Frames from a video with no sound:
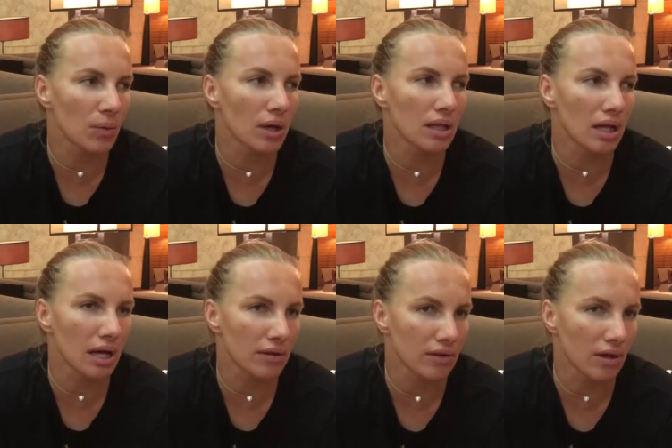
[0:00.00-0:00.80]
Well,
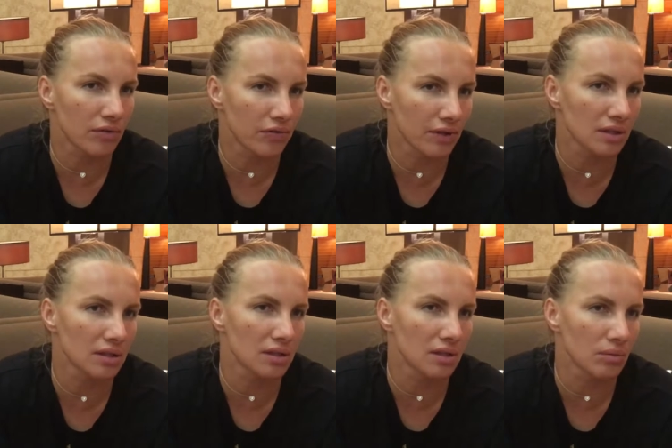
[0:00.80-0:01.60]
I
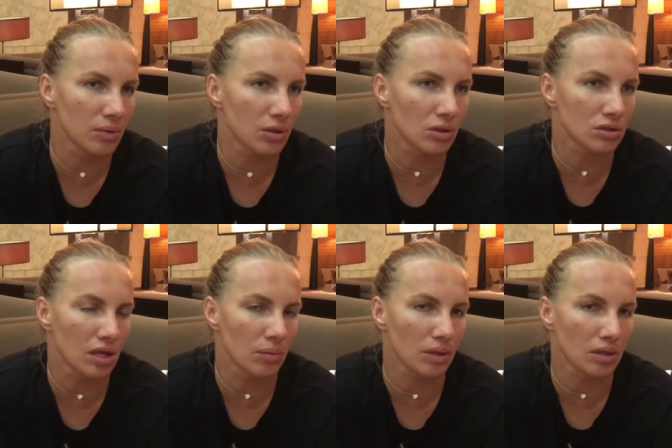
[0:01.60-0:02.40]
feel, because
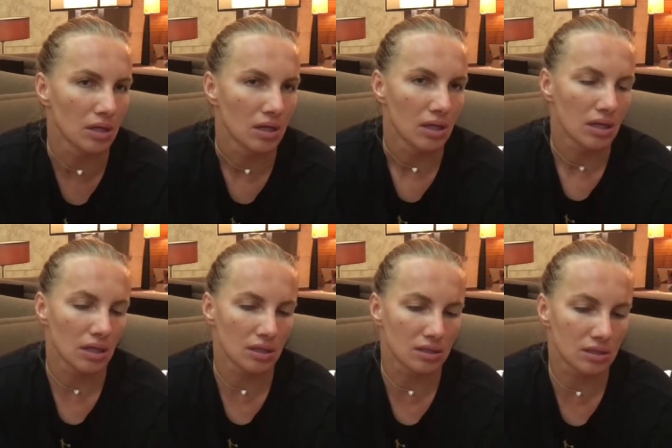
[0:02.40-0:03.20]
I mean,
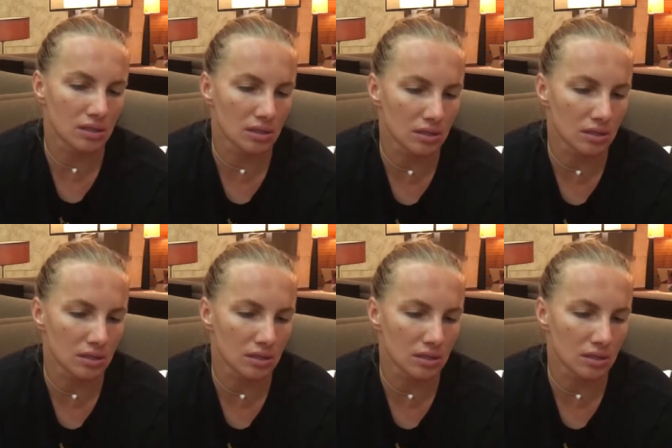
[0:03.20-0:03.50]
it's